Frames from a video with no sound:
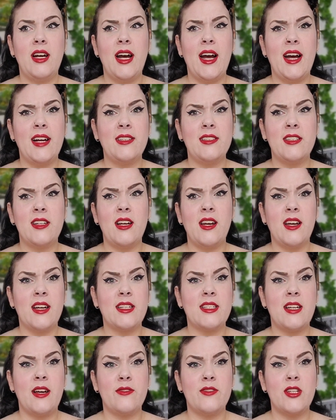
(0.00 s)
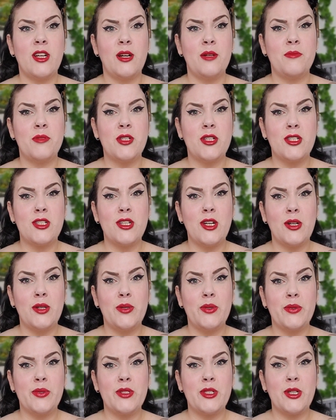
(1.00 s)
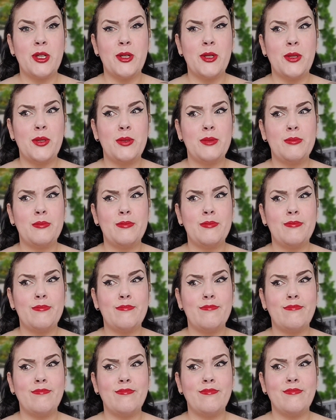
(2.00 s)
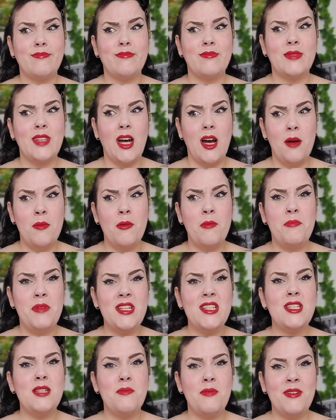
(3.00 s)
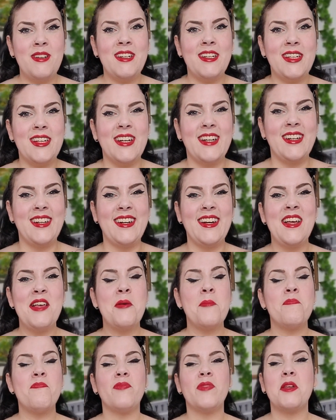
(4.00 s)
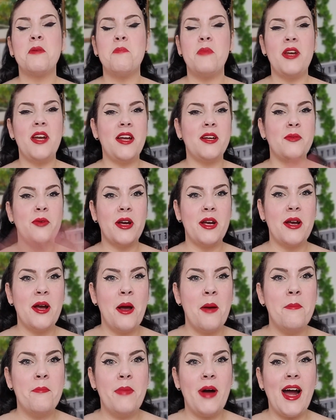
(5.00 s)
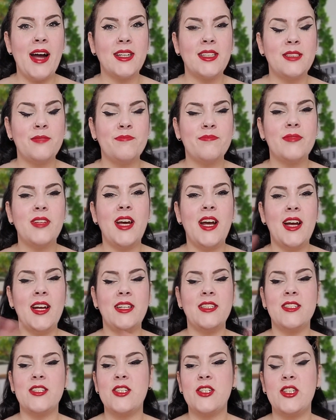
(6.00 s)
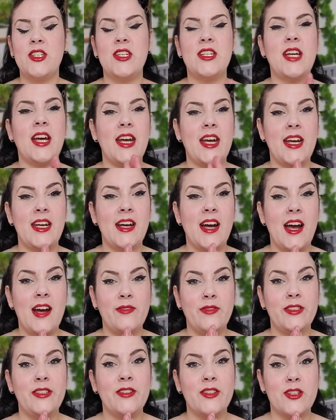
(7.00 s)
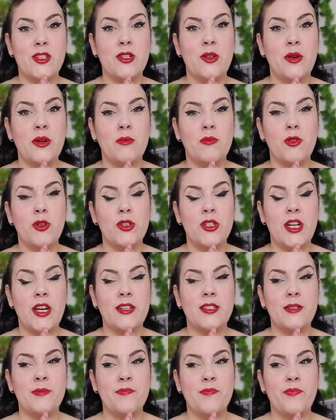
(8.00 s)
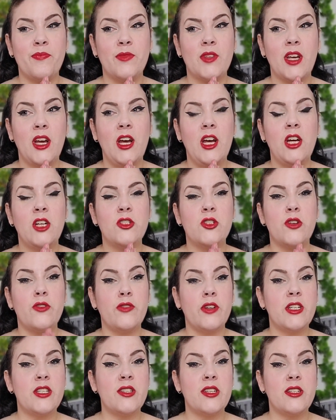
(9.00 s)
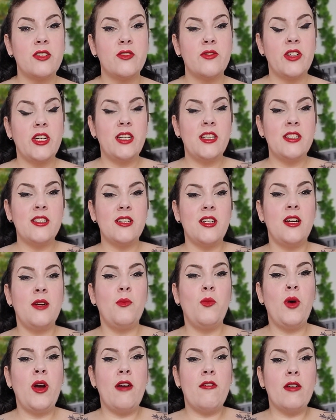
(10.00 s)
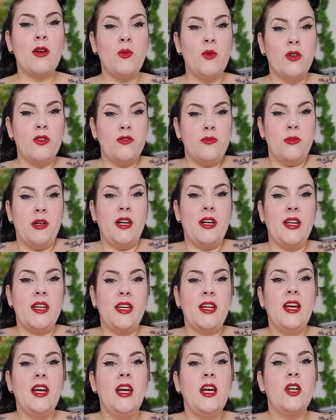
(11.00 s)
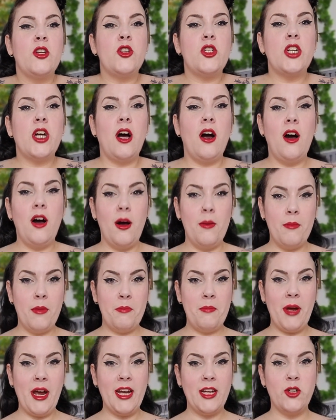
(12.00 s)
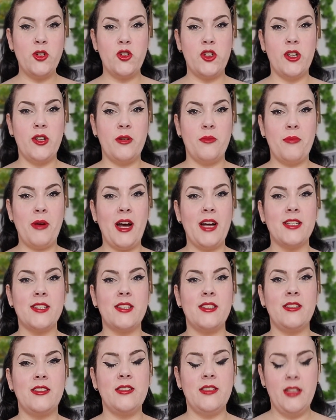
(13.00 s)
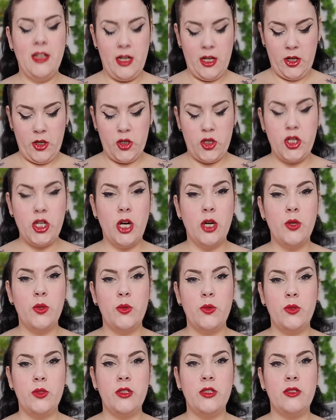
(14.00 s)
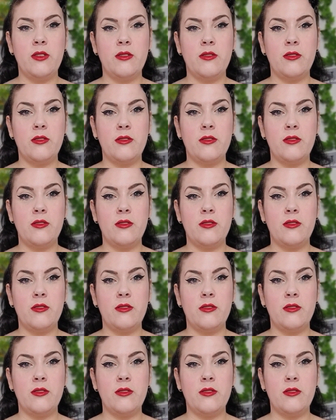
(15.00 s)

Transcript: and I like to have time to sew. So I'm a busy bee. But anyway, I'm back, and today I have another sewing project. So first things first, I am wearing one of my Charm Patreon pattern Joan,